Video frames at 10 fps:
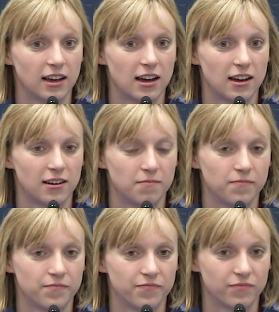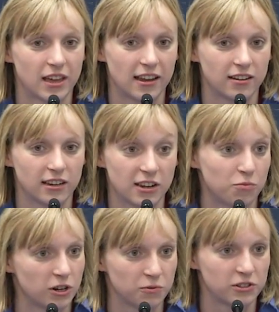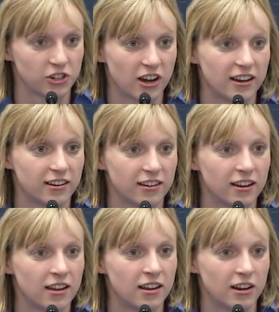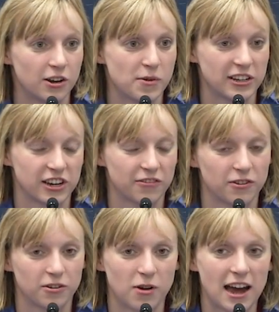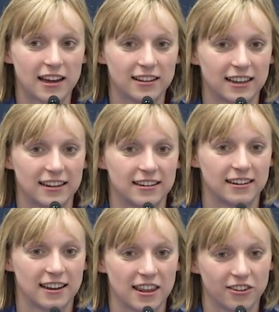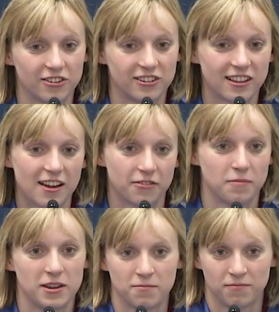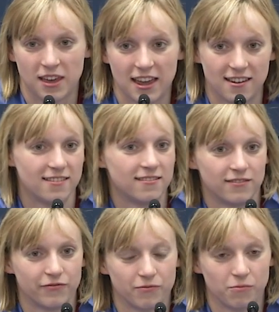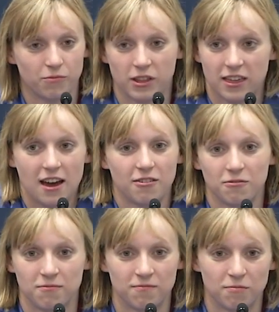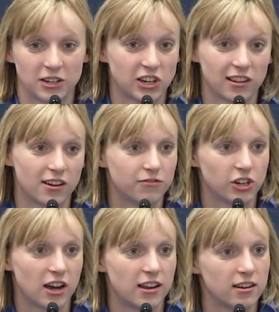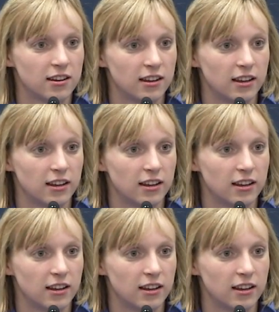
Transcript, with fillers: um, that he had worked with John Urbanchek for a while and and learned a lot from him. And with how much I loved John